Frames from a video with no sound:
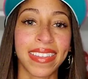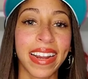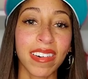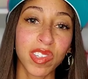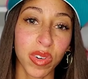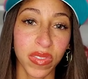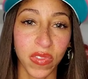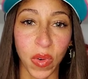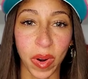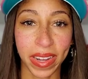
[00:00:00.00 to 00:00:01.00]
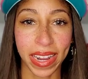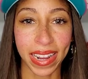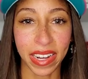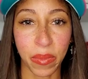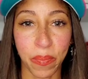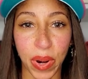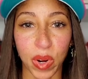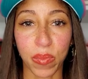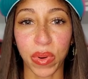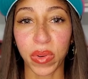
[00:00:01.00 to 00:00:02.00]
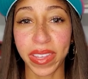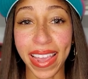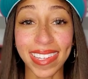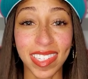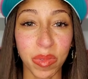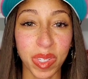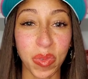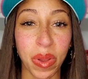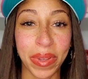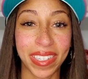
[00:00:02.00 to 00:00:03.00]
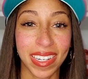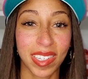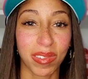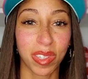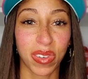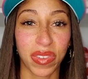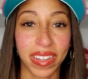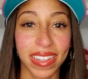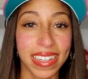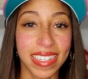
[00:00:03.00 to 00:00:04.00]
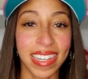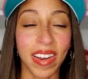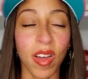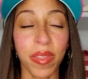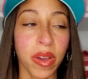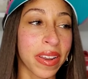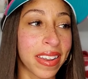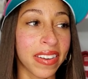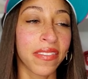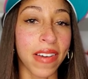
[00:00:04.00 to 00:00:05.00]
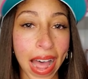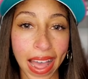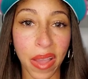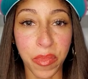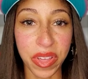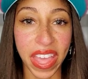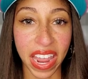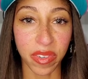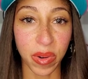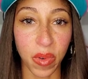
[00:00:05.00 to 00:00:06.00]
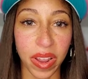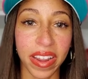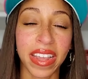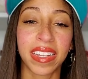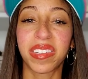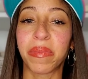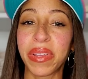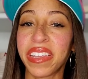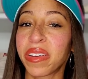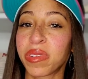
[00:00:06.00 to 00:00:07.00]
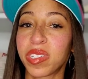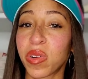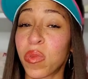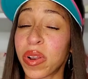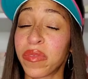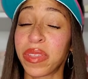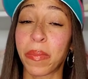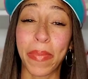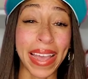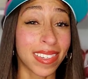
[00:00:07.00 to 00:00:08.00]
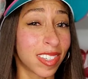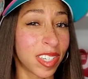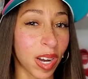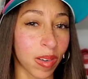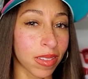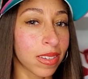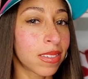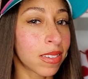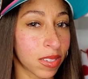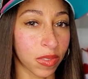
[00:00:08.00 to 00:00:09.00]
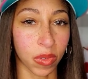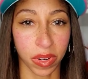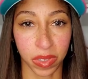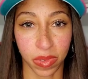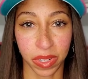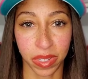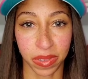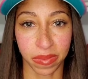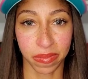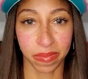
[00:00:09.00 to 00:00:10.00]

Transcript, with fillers: The Air Jordan 4 Canyon Purple, yes, it was a women's exclusive release, and although it didn't vibe with everyone, to me, it was still one of the best GR releases of 2022.